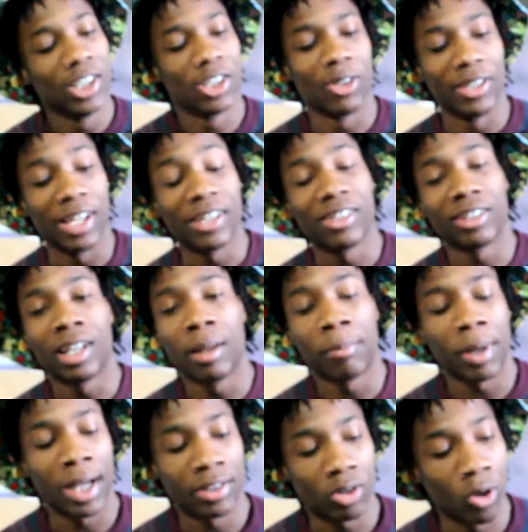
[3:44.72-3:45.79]
so they took their
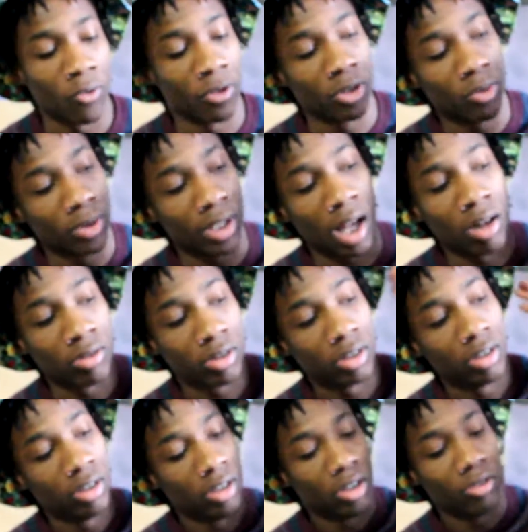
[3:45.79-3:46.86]
bikes over to his house,
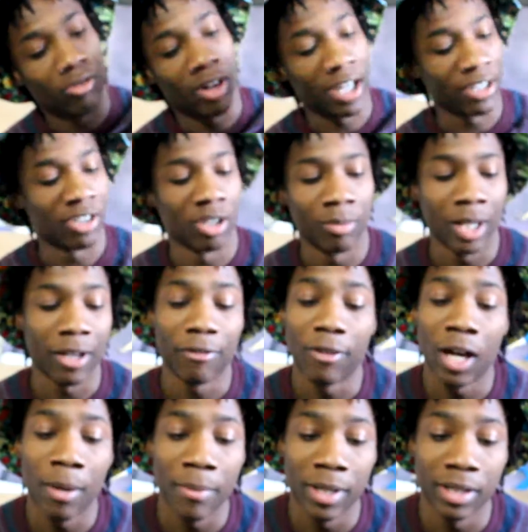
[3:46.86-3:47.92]
right? It took him like
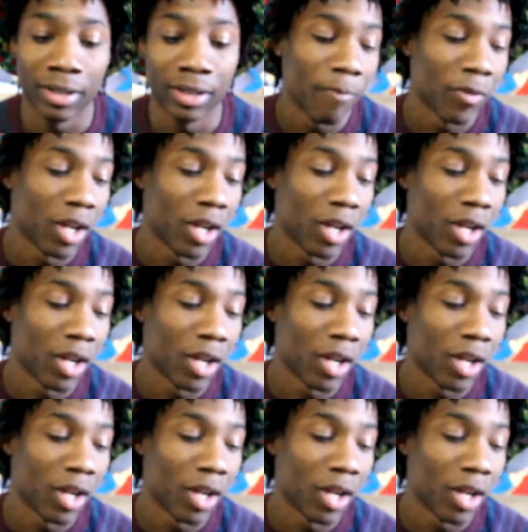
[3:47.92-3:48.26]
5 minutes.